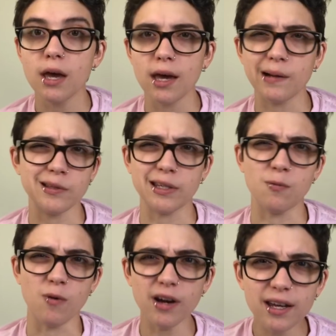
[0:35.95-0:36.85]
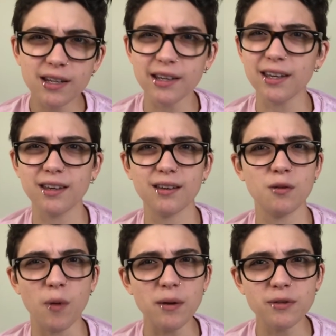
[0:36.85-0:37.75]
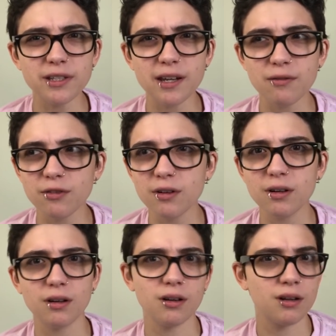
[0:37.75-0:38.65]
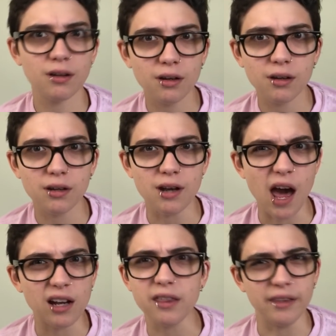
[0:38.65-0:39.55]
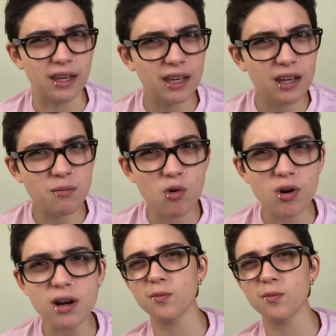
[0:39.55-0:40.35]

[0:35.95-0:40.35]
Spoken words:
And I was like, what? Like, when was it ever not a thing anymore?